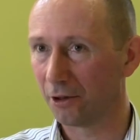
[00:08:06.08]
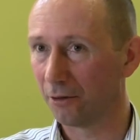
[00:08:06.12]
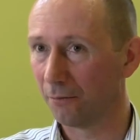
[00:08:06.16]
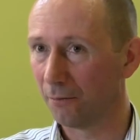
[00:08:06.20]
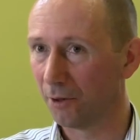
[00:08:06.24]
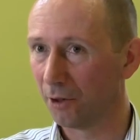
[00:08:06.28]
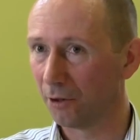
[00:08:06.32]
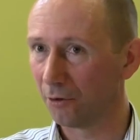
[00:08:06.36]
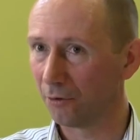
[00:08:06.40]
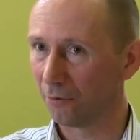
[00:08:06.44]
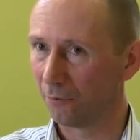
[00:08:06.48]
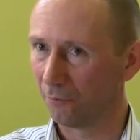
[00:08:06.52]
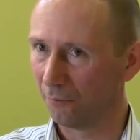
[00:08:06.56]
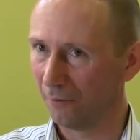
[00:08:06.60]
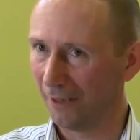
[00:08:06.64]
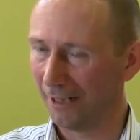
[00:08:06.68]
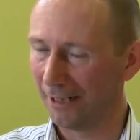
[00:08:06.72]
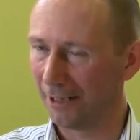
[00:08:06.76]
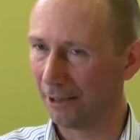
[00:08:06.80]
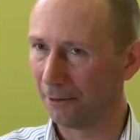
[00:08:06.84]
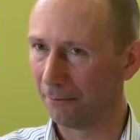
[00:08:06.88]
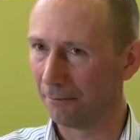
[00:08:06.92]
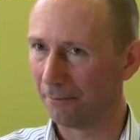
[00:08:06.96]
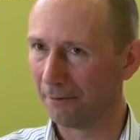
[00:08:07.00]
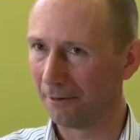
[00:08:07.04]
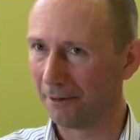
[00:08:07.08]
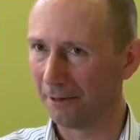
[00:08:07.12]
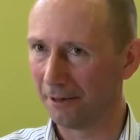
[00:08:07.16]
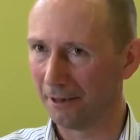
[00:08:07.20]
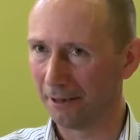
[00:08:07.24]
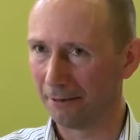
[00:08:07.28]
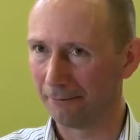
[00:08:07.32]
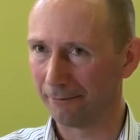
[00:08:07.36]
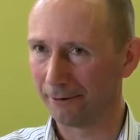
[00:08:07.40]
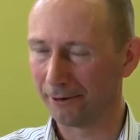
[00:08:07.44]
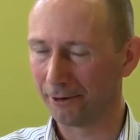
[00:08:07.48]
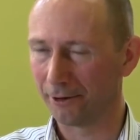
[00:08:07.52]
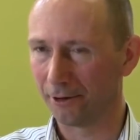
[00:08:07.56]
commercial value in
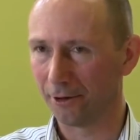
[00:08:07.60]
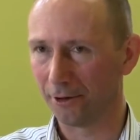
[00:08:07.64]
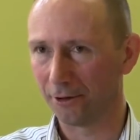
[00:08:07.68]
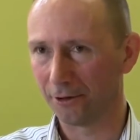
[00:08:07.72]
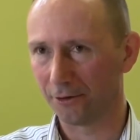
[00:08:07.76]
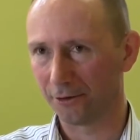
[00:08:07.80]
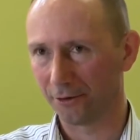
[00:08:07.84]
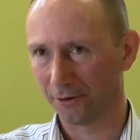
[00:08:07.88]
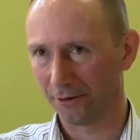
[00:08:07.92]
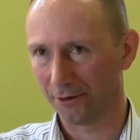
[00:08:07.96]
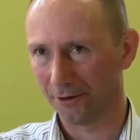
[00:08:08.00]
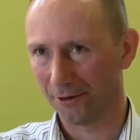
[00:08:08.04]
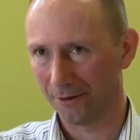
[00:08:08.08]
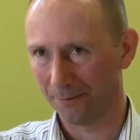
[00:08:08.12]
their research,